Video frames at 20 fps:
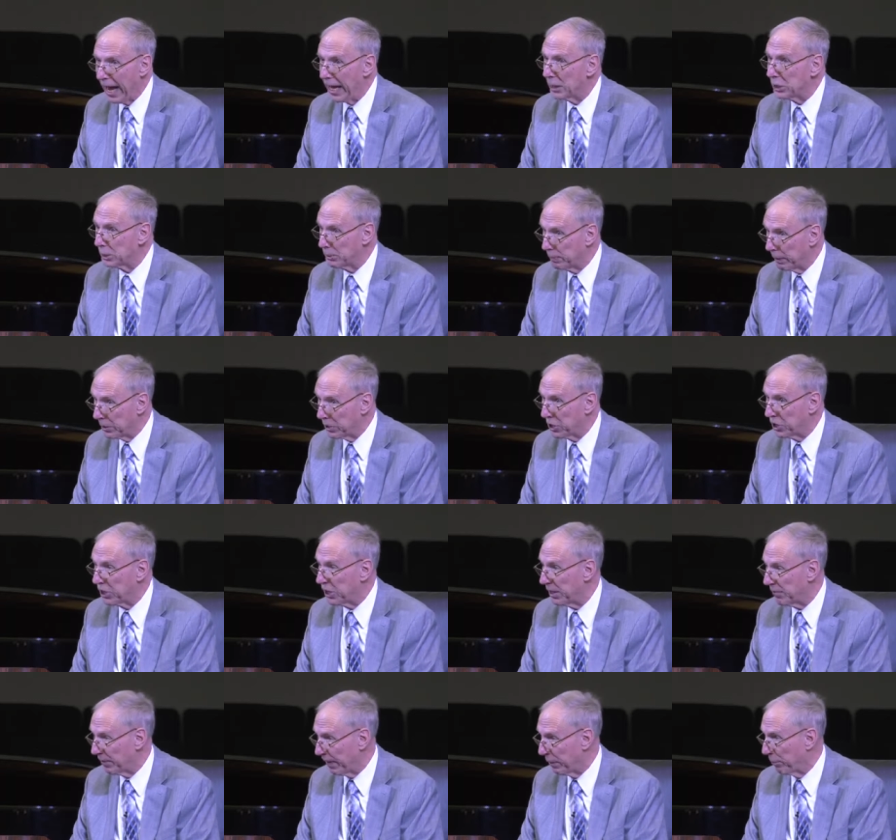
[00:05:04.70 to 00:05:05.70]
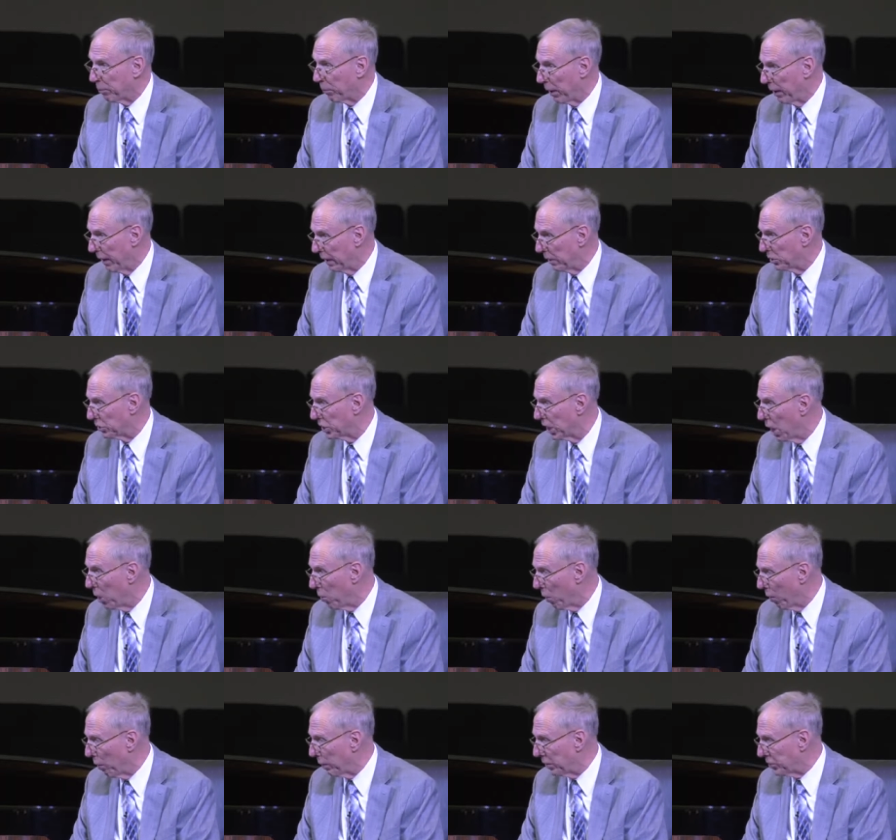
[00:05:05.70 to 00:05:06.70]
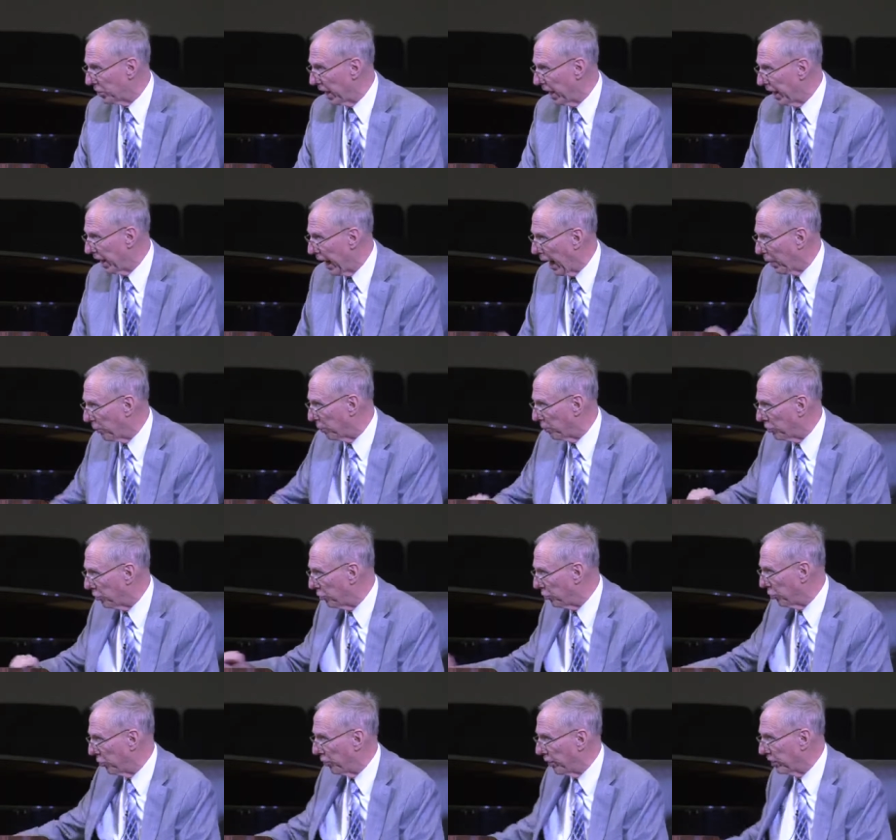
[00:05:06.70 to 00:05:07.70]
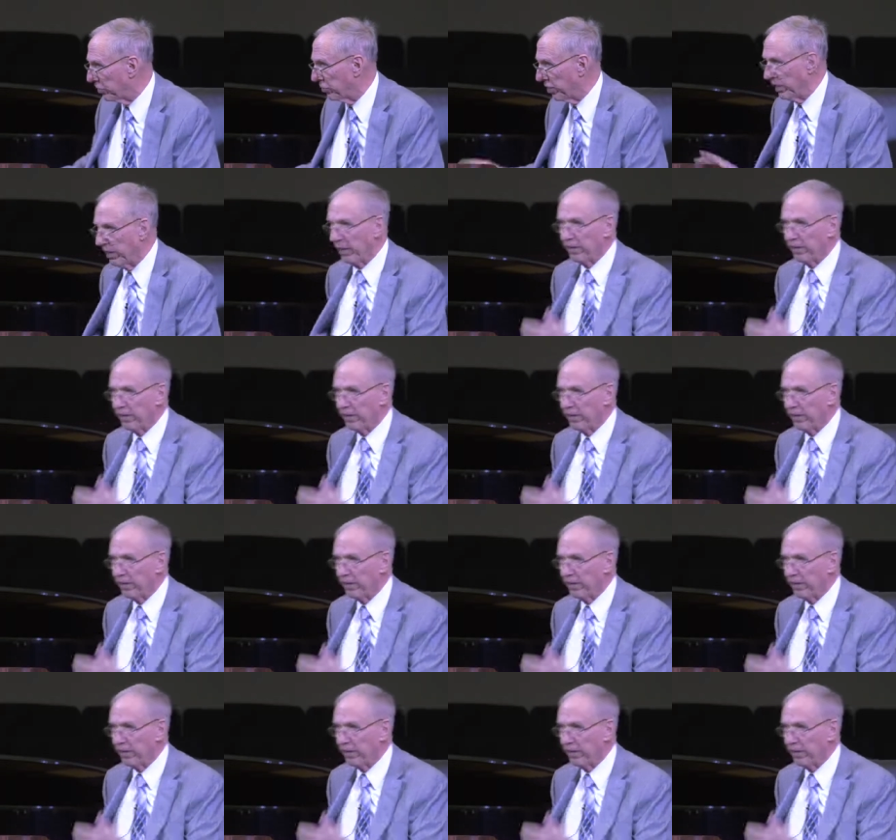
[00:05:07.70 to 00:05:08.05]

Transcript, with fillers: and specific prayers where we say, God, would you do this? And